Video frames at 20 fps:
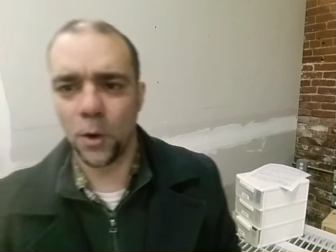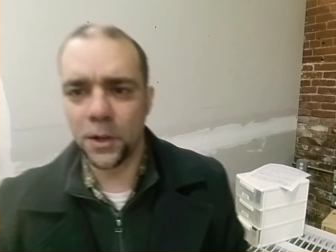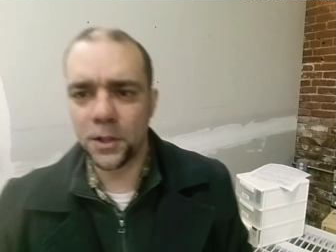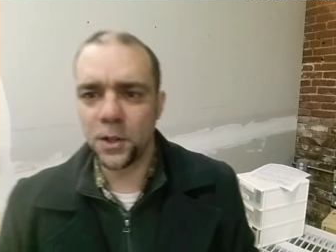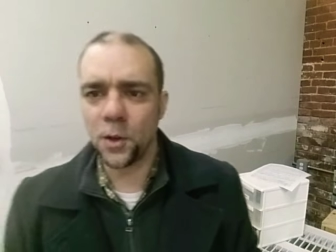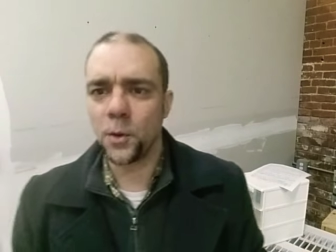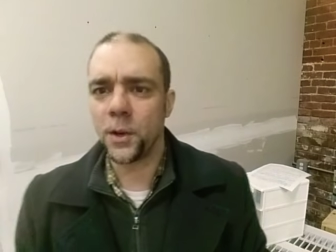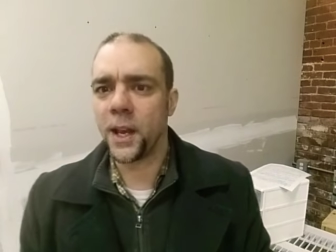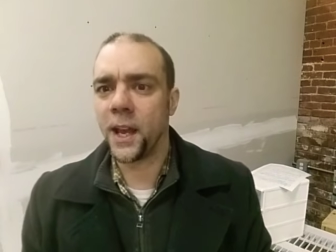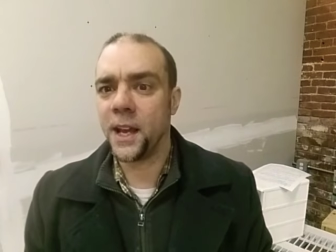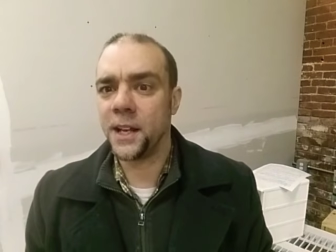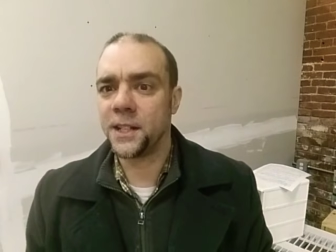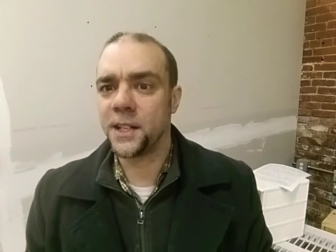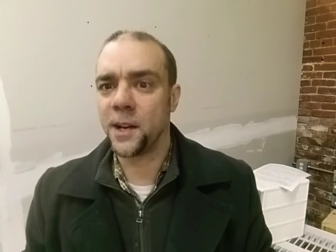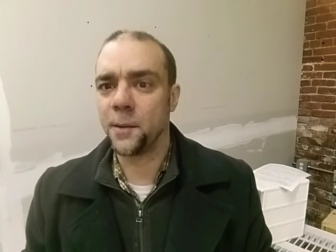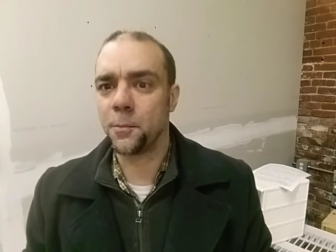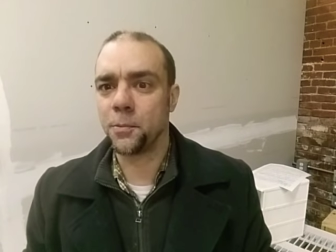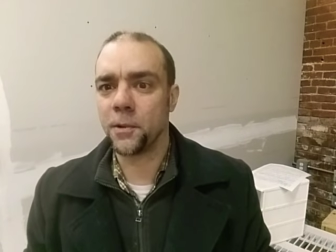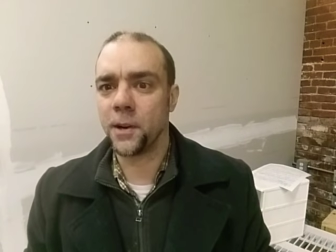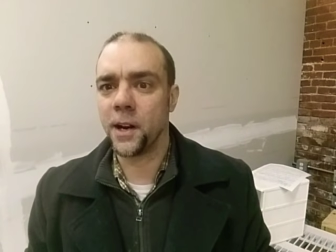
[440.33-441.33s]
worked okay
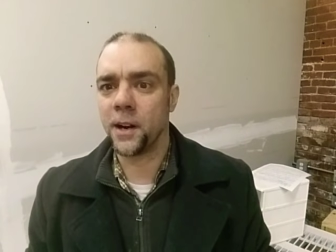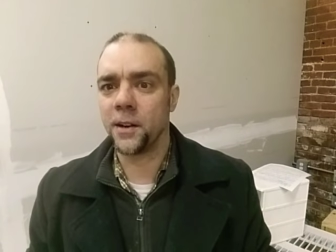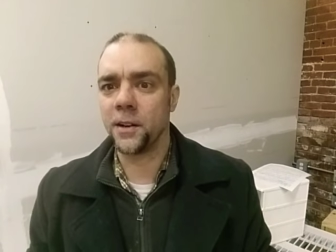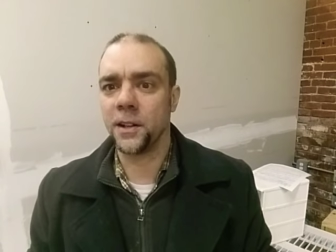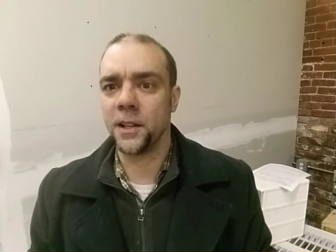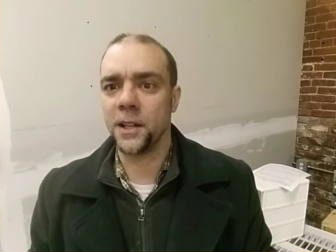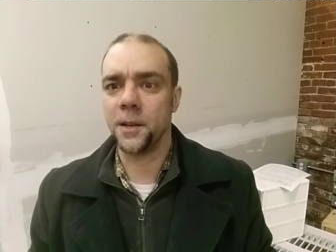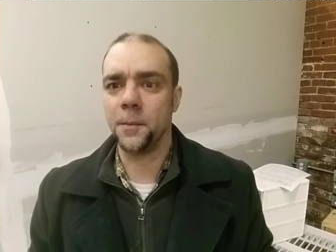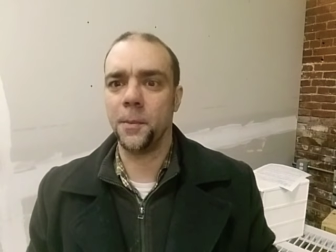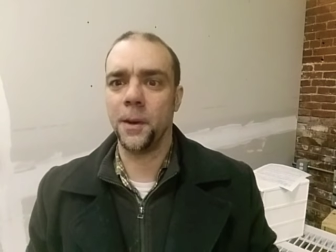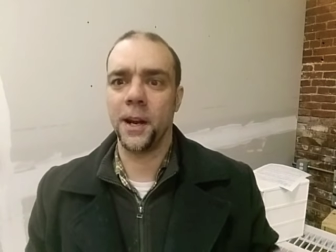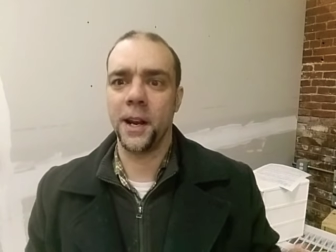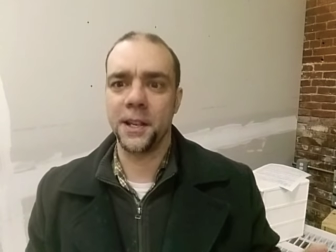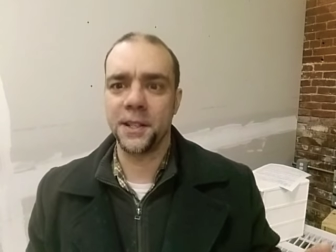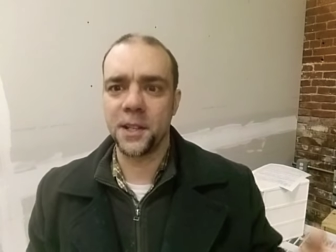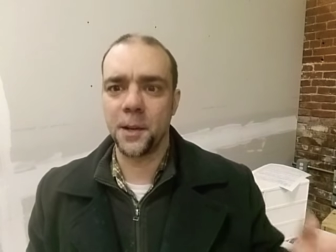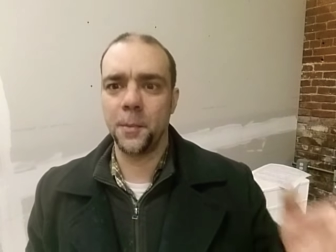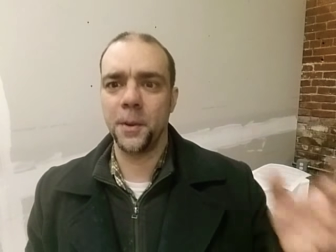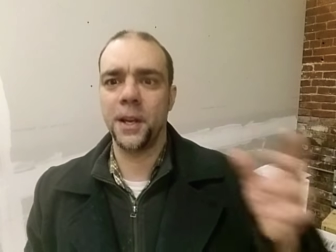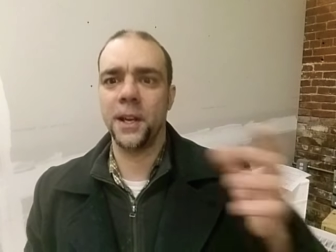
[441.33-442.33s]
temporarily, but
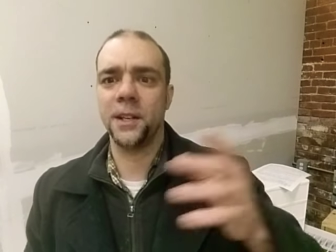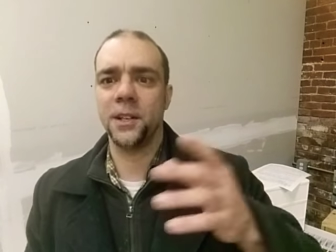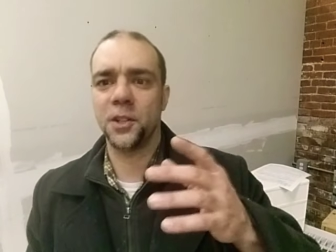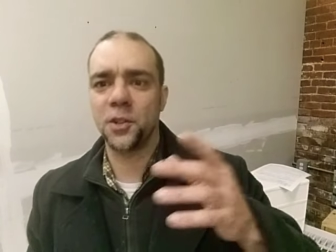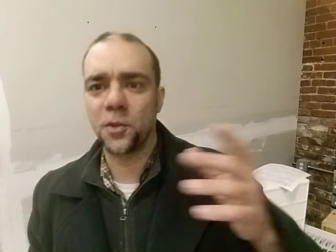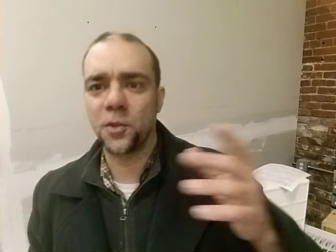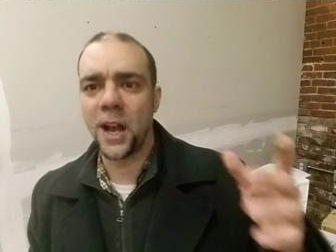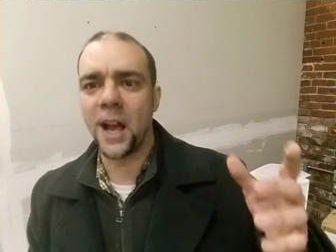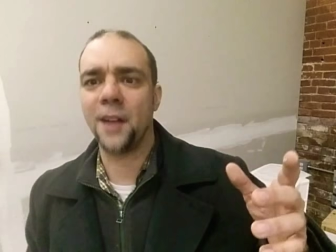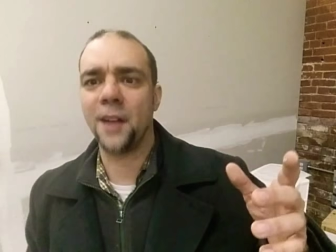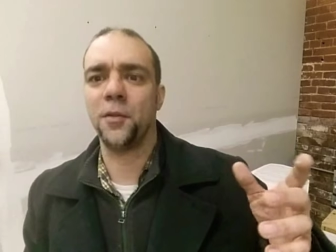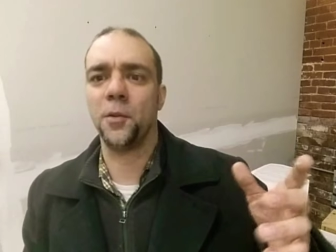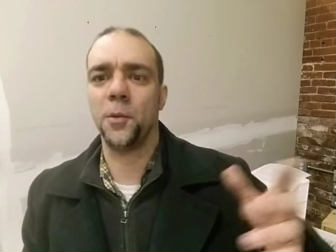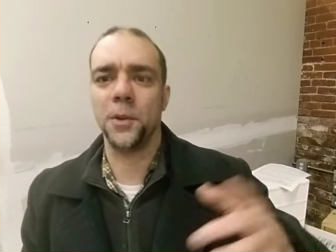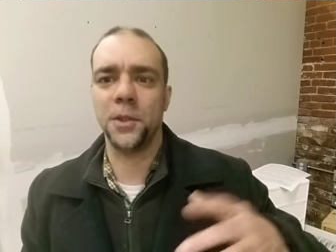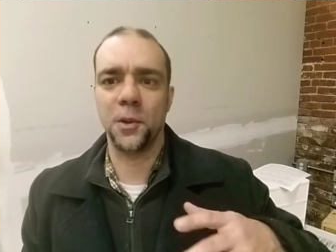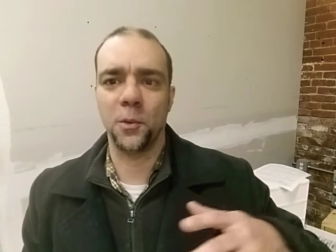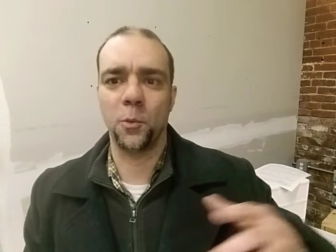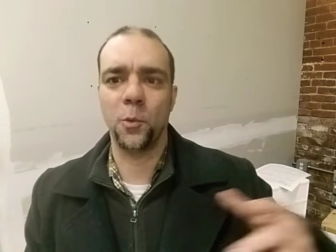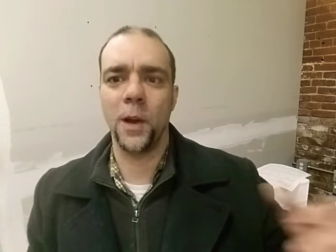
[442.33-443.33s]
as I began to travel
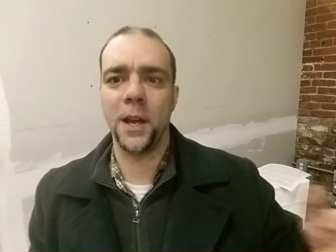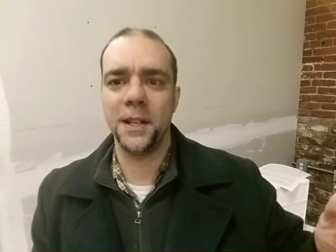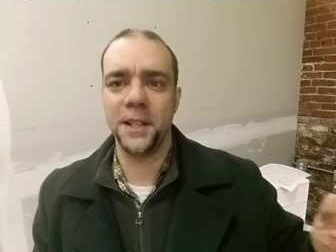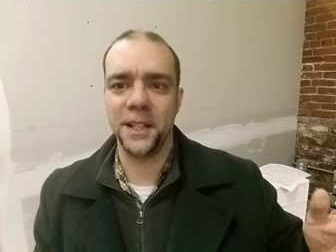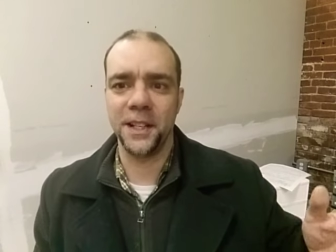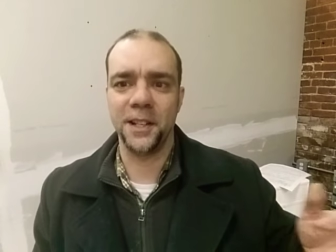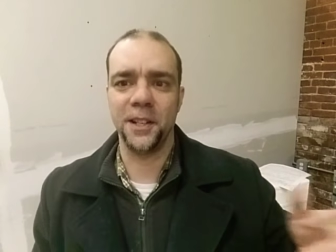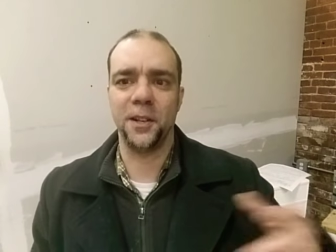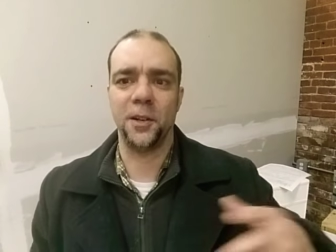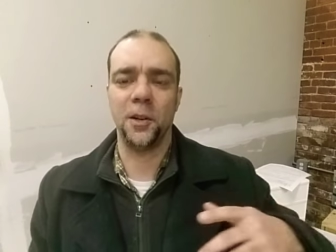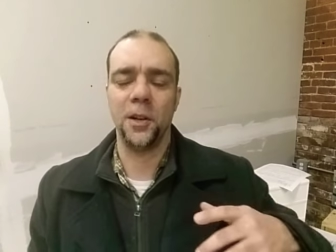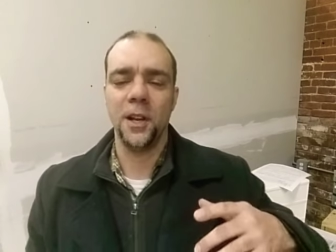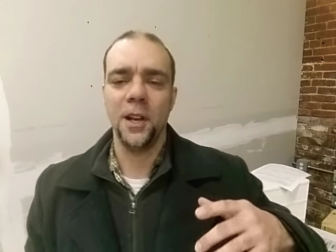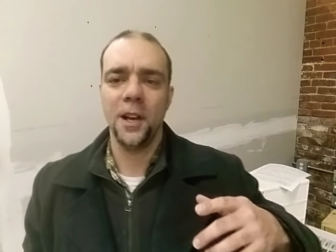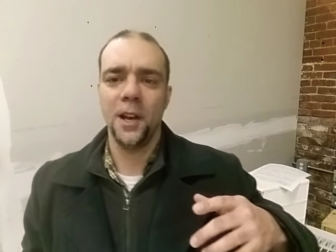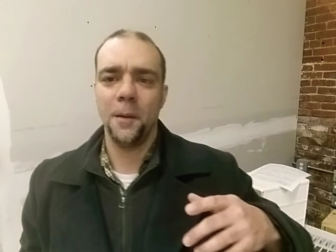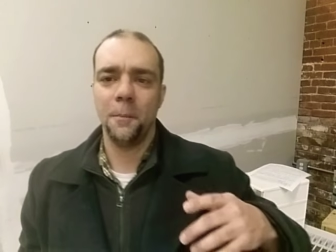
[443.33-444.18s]
with the red eel,